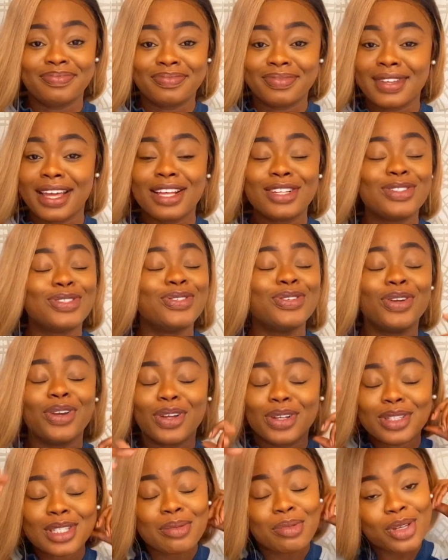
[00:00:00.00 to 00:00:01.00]
It's too
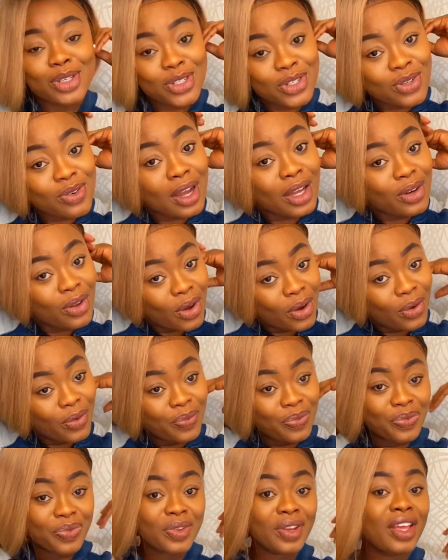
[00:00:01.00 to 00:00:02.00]
good to be true, I know.
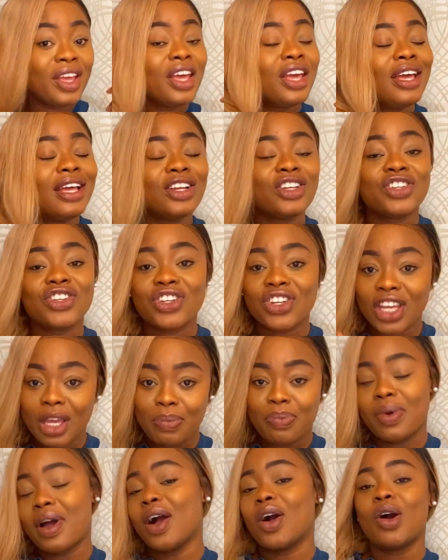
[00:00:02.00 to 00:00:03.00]

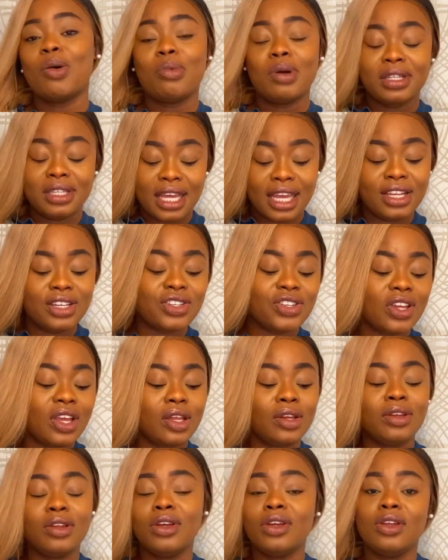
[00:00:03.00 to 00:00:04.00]
Cheap
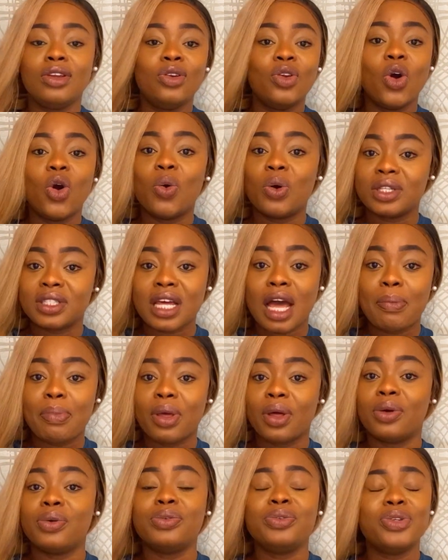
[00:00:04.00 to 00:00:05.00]
accommodation, no water
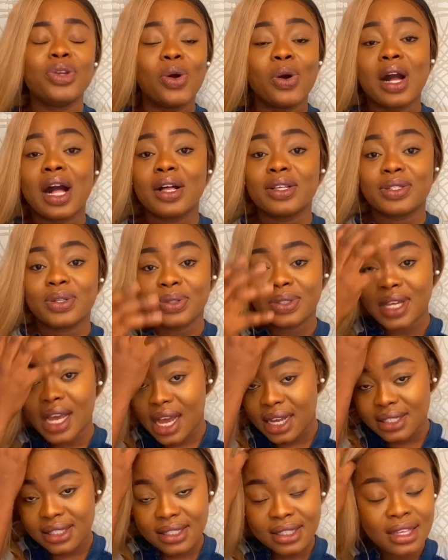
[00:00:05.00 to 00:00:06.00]
bill, no council tax.